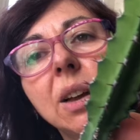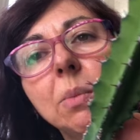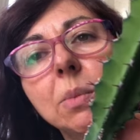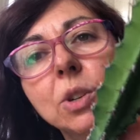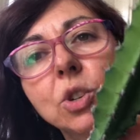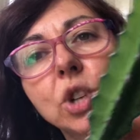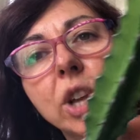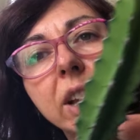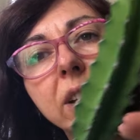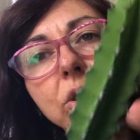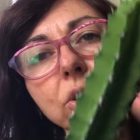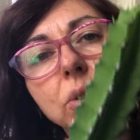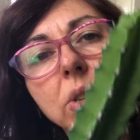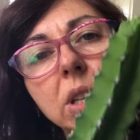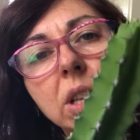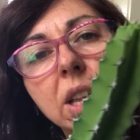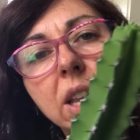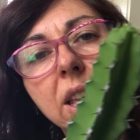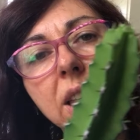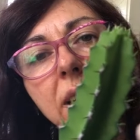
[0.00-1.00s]
much
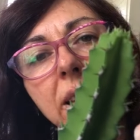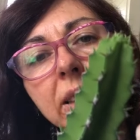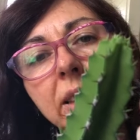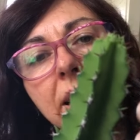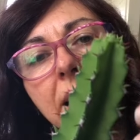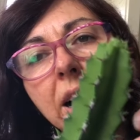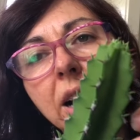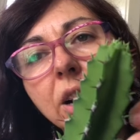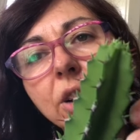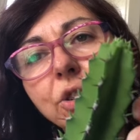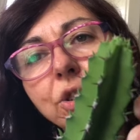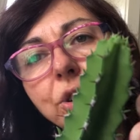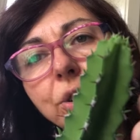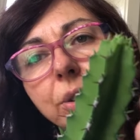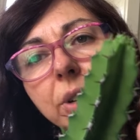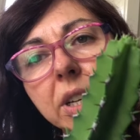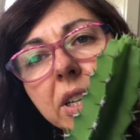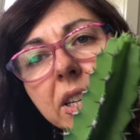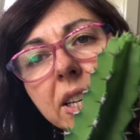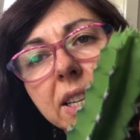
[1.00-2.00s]
actually
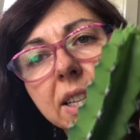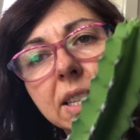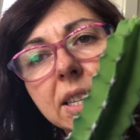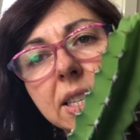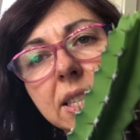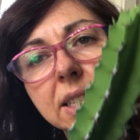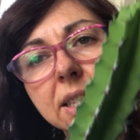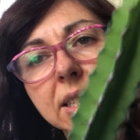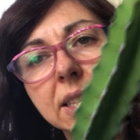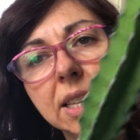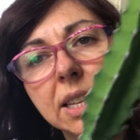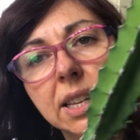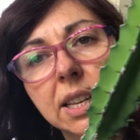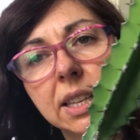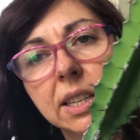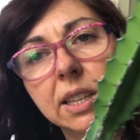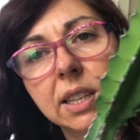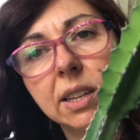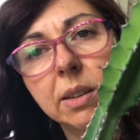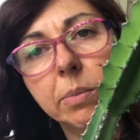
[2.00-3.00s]
larger it is
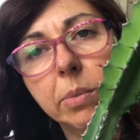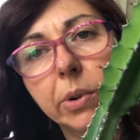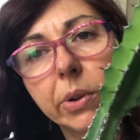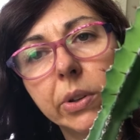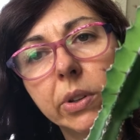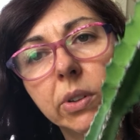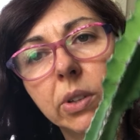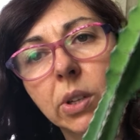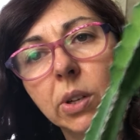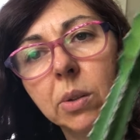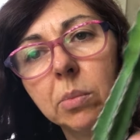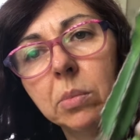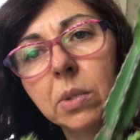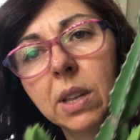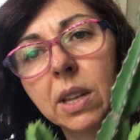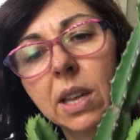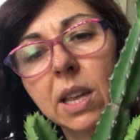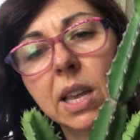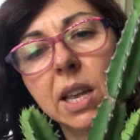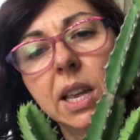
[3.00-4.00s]
than the bottom.
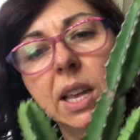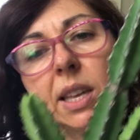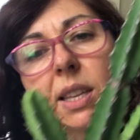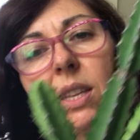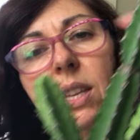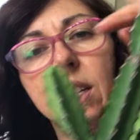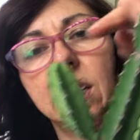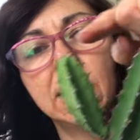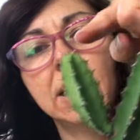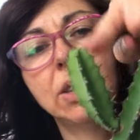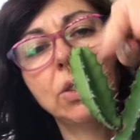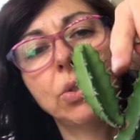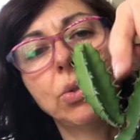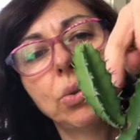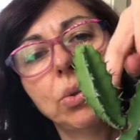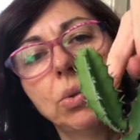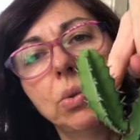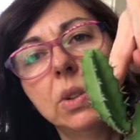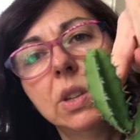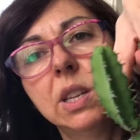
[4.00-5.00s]
Then it
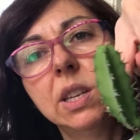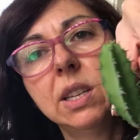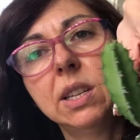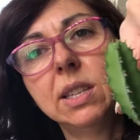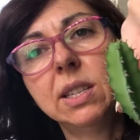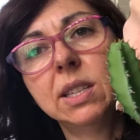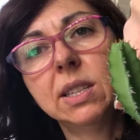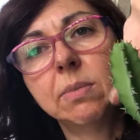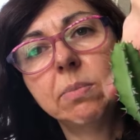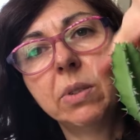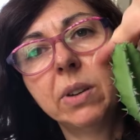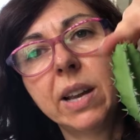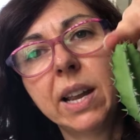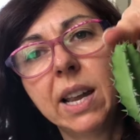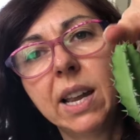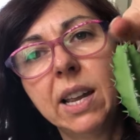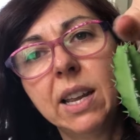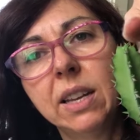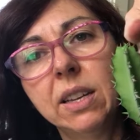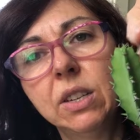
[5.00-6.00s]
grew this
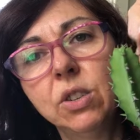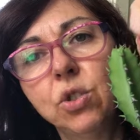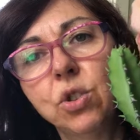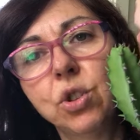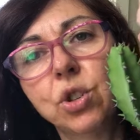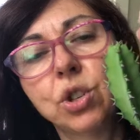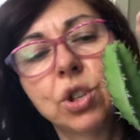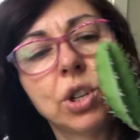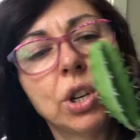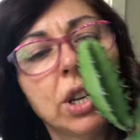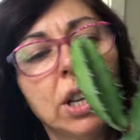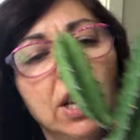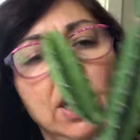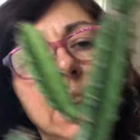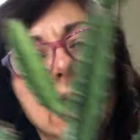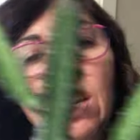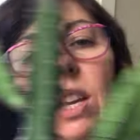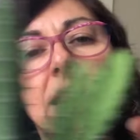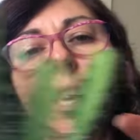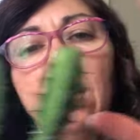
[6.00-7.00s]
branch.
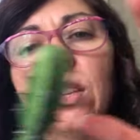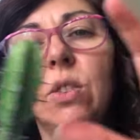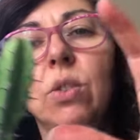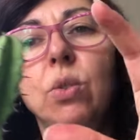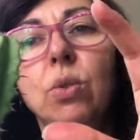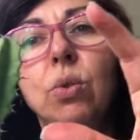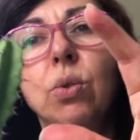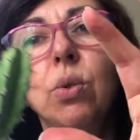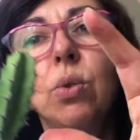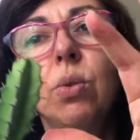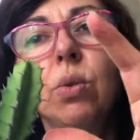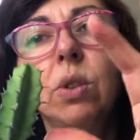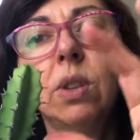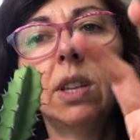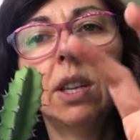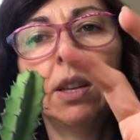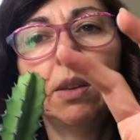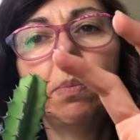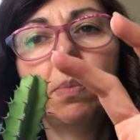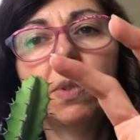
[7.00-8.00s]
It grew
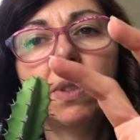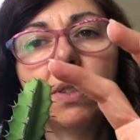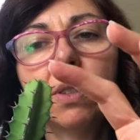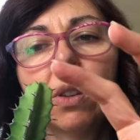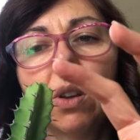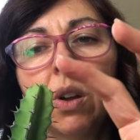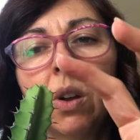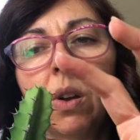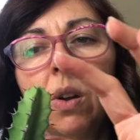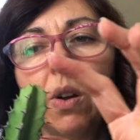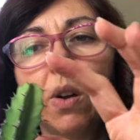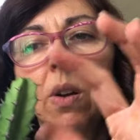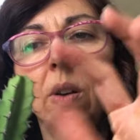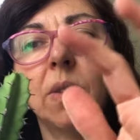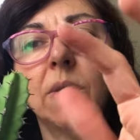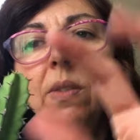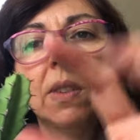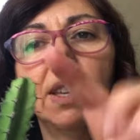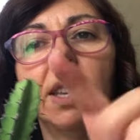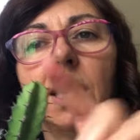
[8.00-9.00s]
tips
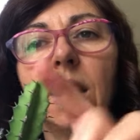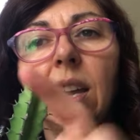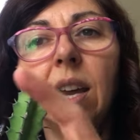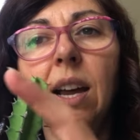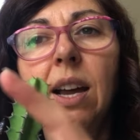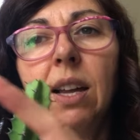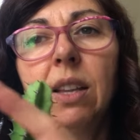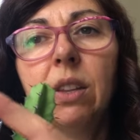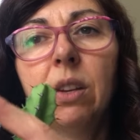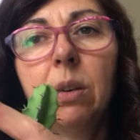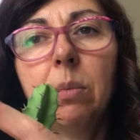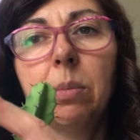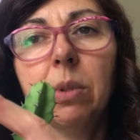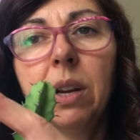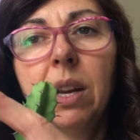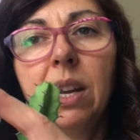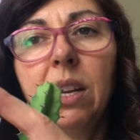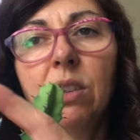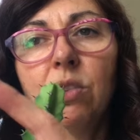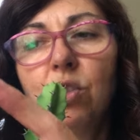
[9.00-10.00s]
of the other
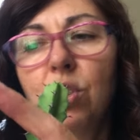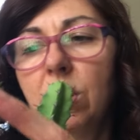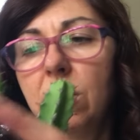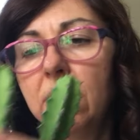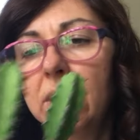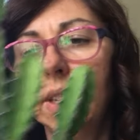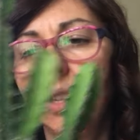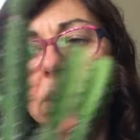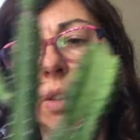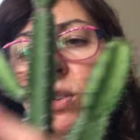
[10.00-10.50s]
branches that